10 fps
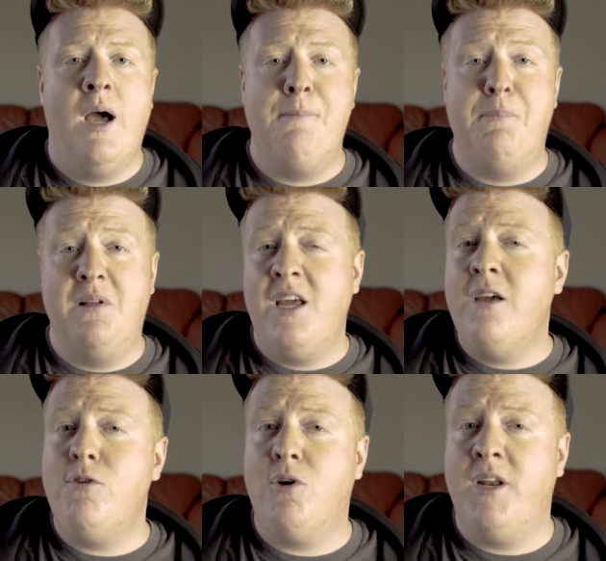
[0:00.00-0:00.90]
I
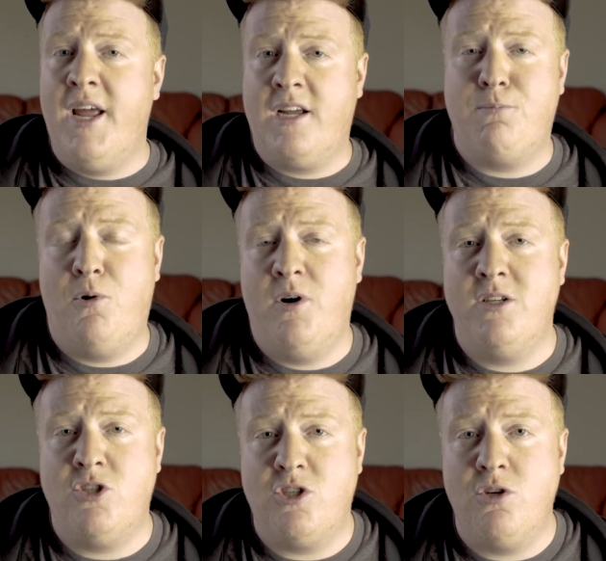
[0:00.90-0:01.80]
believe you can export
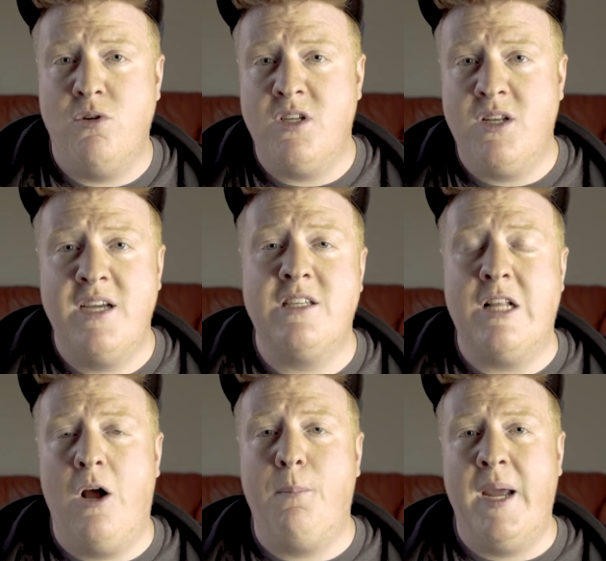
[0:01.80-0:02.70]
it just so it's a nice
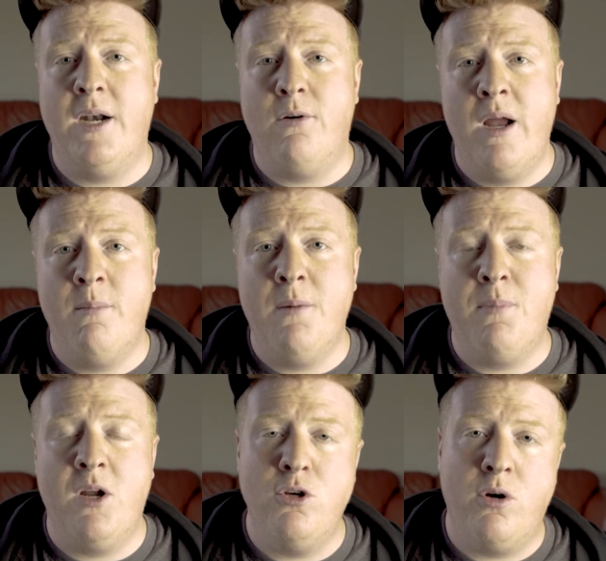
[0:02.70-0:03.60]
long panorama,
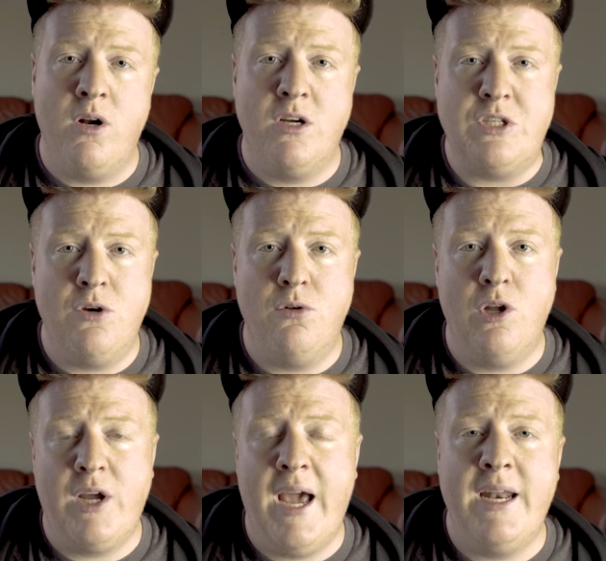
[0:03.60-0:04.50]
but you can also
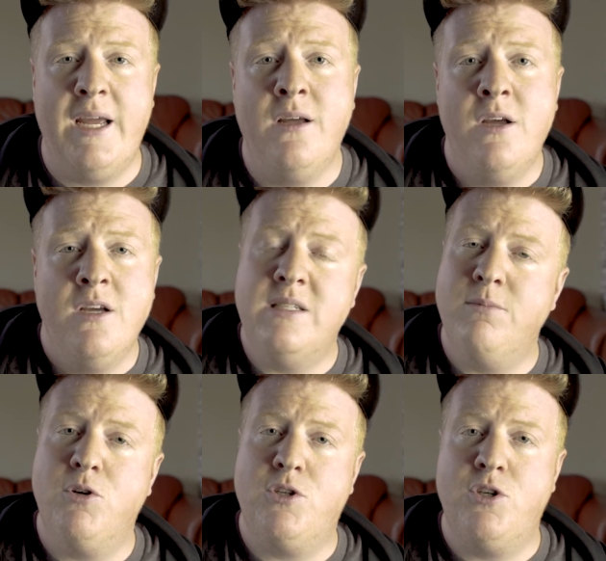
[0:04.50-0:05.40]
look at it
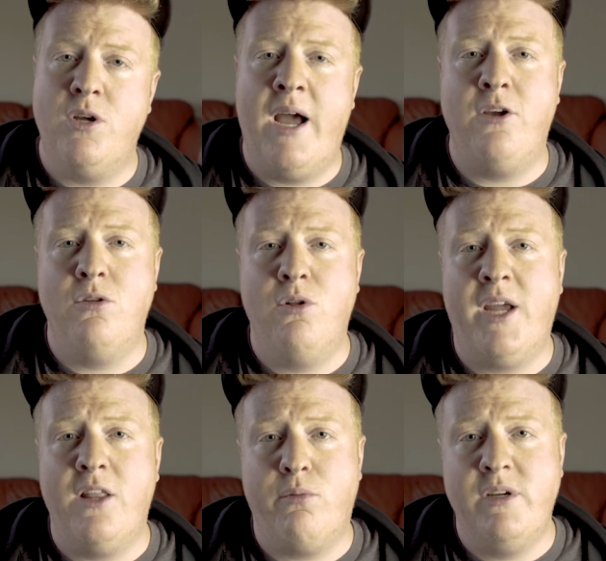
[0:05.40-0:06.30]
similar to how you
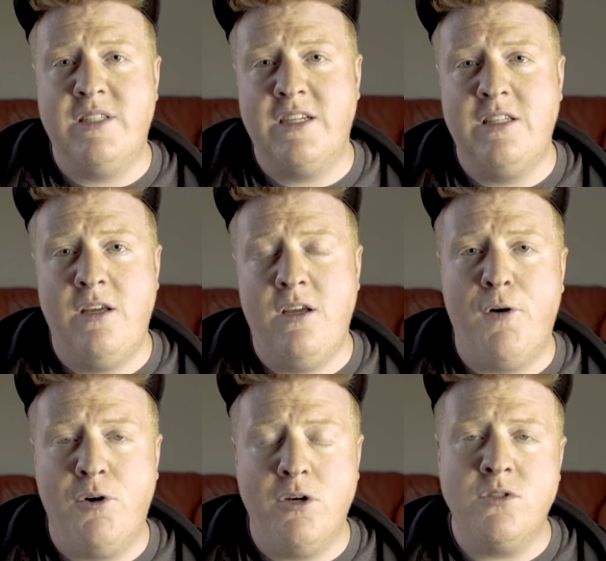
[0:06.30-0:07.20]
look at 360
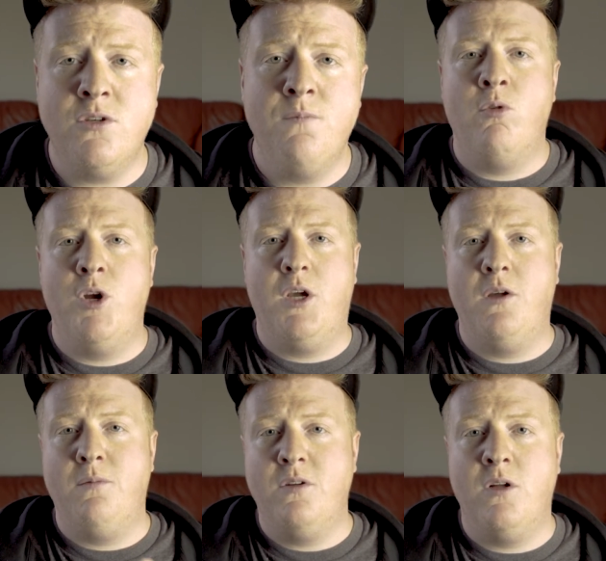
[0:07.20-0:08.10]
photos, where you
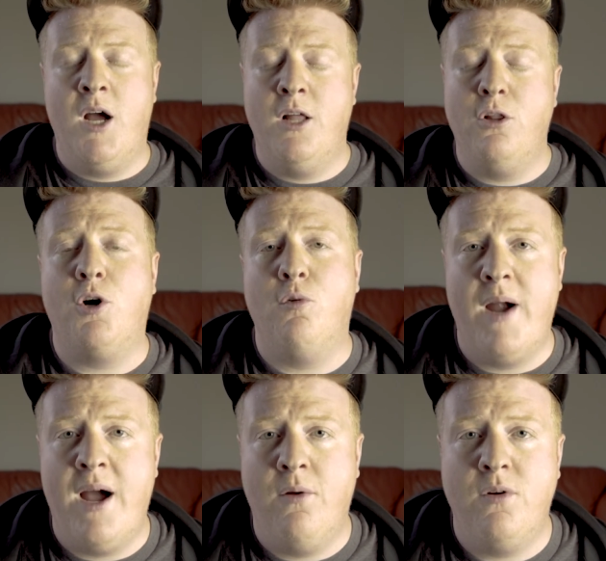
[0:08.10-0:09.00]
can look
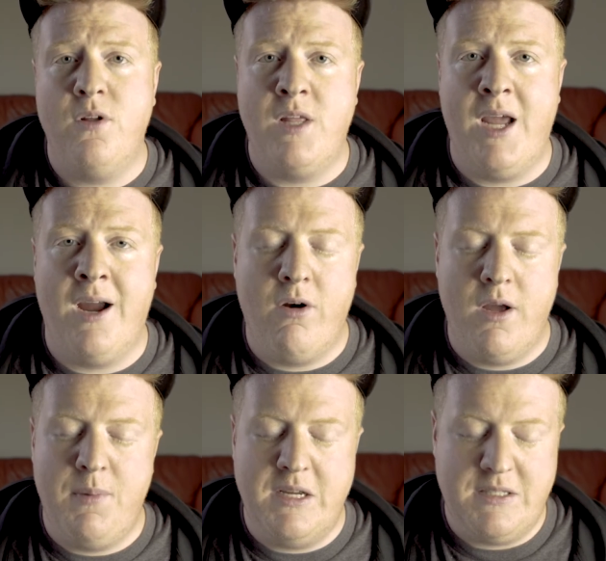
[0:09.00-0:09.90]
around the
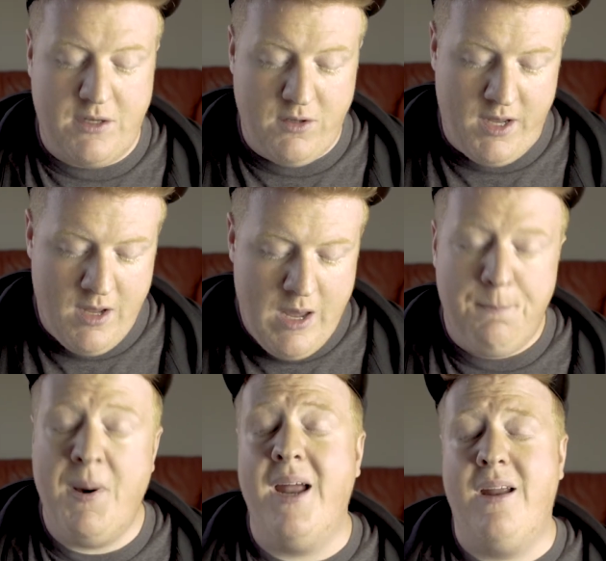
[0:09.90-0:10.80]
area basically.
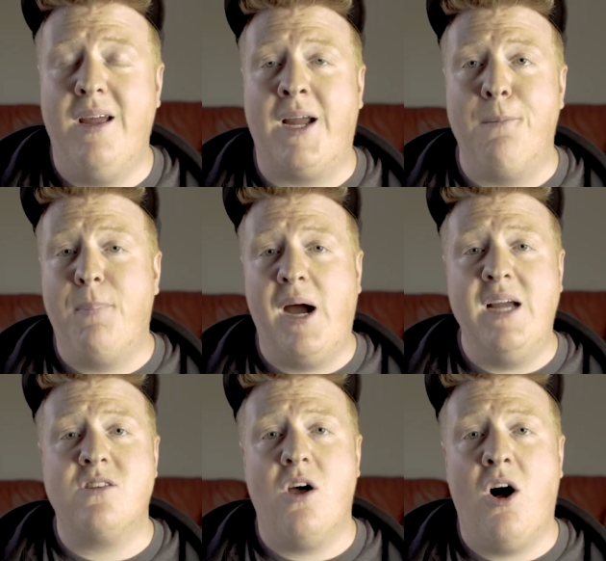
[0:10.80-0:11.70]
But it
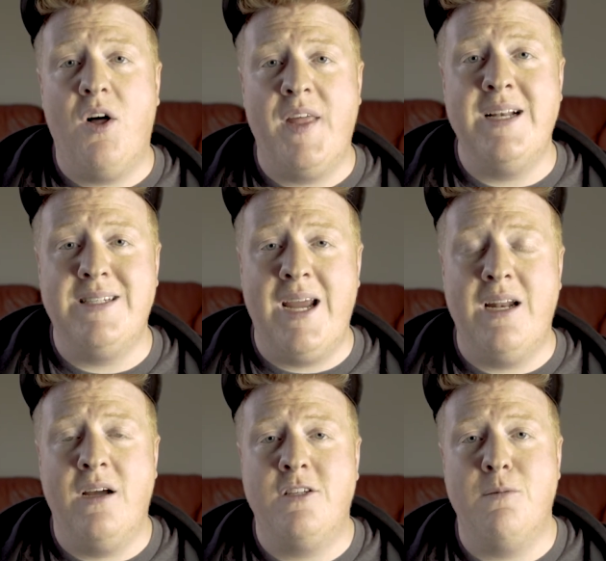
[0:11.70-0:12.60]
combines all that
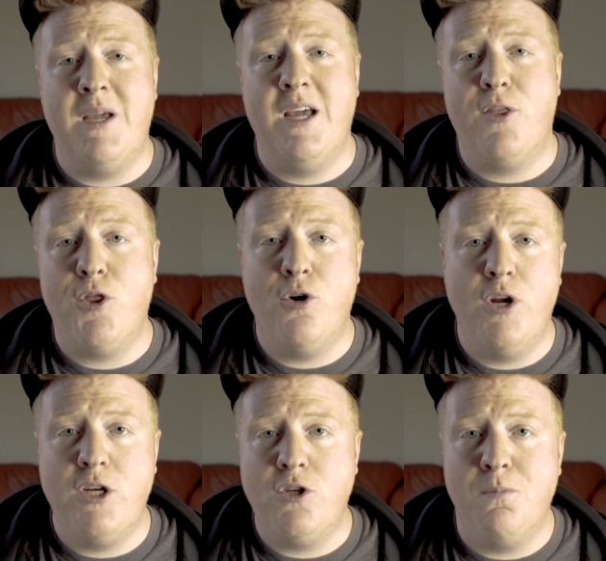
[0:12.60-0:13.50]
data to be a
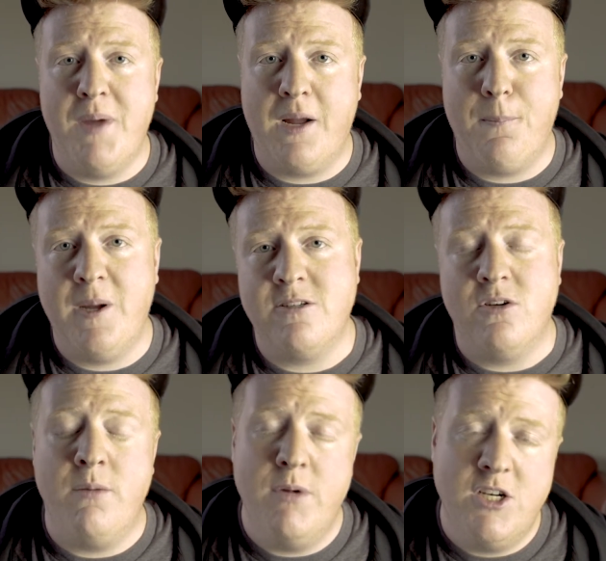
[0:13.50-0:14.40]
32
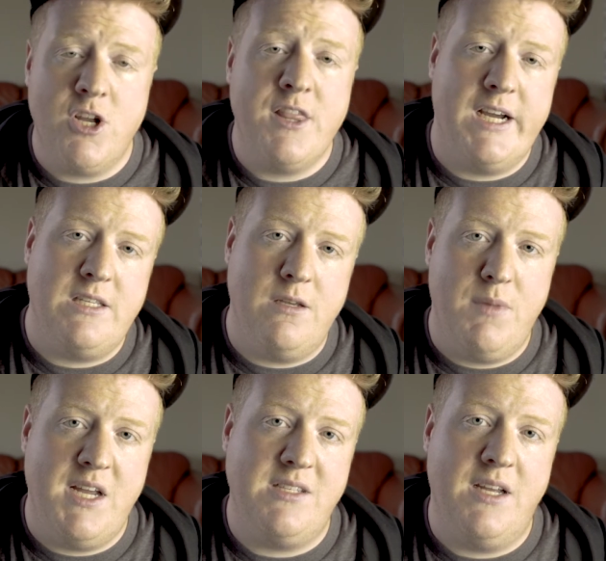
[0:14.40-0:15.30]
megapixel image. That's
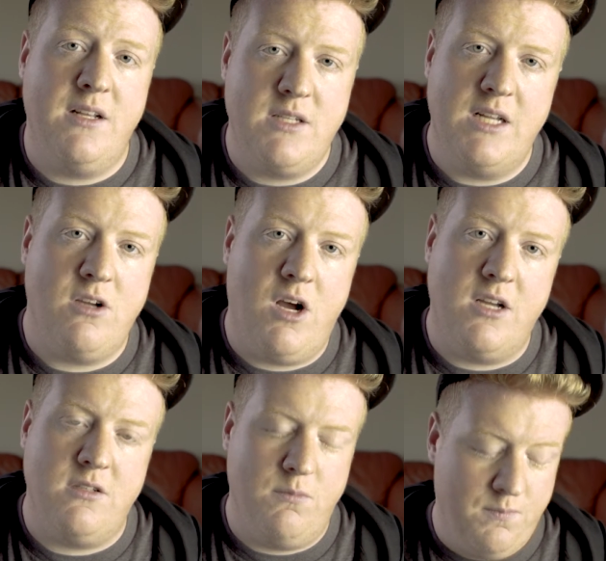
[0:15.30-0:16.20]
amazing, that's
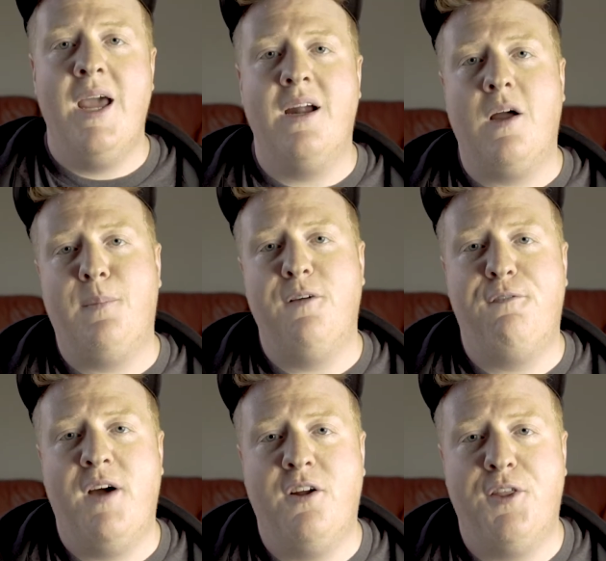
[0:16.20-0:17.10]
awesome. And a couple
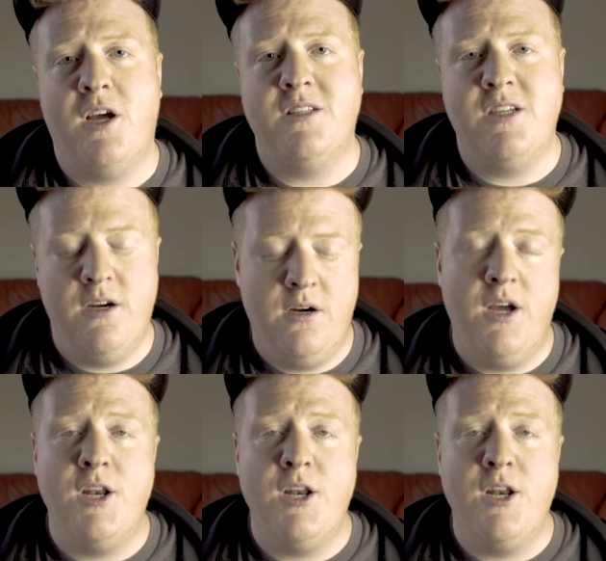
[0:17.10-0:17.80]
of final thoughts here.